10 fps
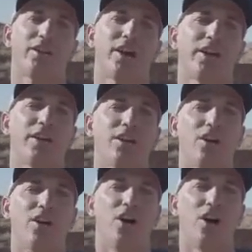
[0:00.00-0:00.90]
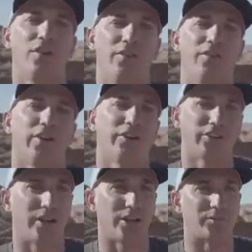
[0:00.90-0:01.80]
lining off of a
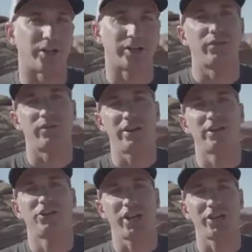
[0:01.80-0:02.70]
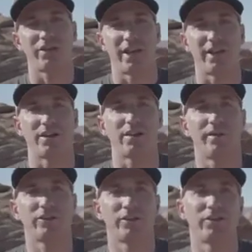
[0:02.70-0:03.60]
solid object. That's right, check your anchor.
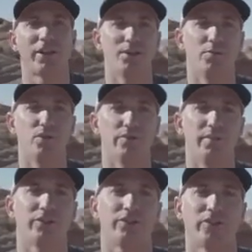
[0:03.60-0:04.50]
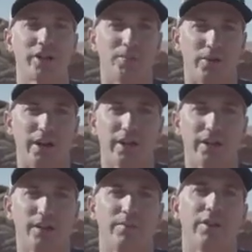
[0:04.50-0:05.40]
Make sure it's not gonna move, make sure it's not gonna
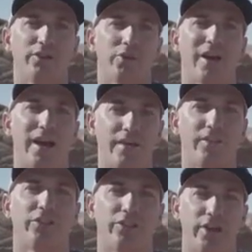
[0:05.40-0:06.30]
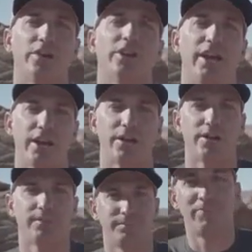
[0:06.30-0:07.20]
break, make sure you have a solid
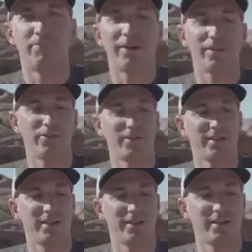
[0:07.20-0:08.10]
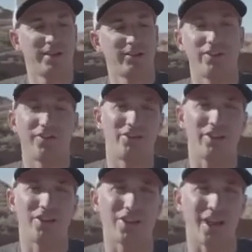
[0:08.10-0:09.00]
anchor. If brake cord suffers
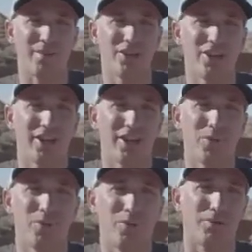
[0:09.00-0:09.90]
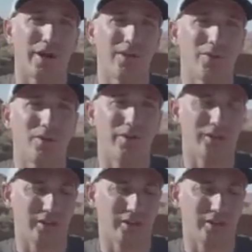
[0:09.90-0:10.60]
any damage, it will break with